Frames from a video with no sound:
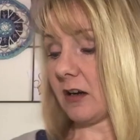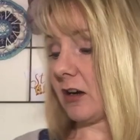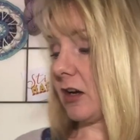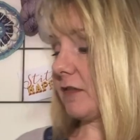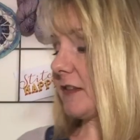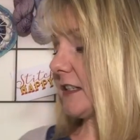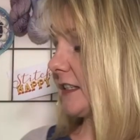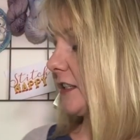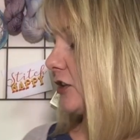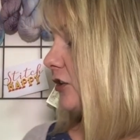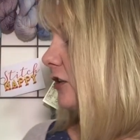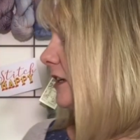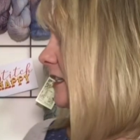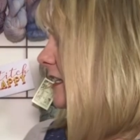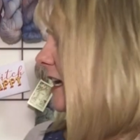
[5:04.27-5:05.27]
Obviously, you're
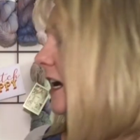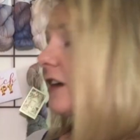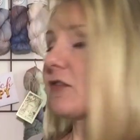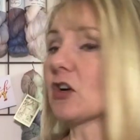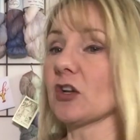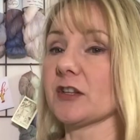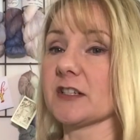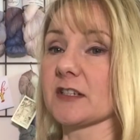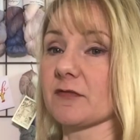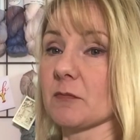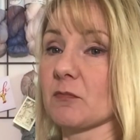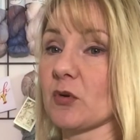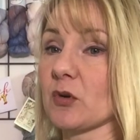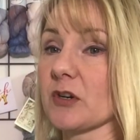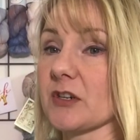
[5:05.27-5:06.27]
going to have all the
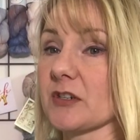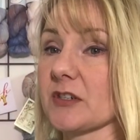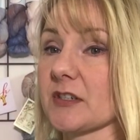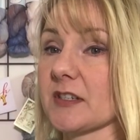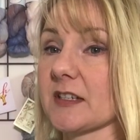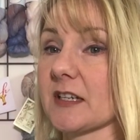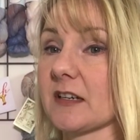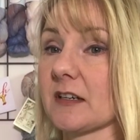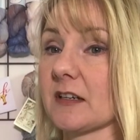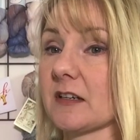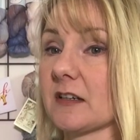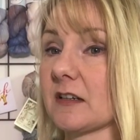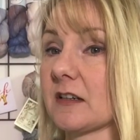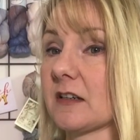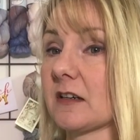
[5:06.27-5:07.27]
different borders.
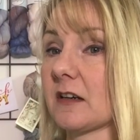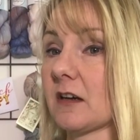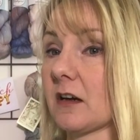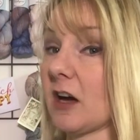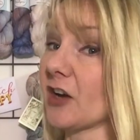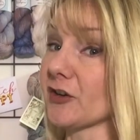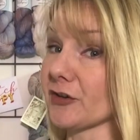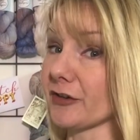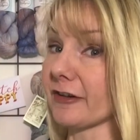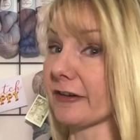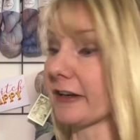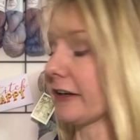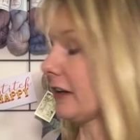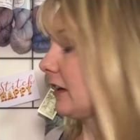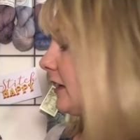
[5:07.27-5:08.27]

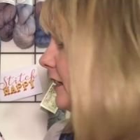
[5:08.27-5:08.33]
139.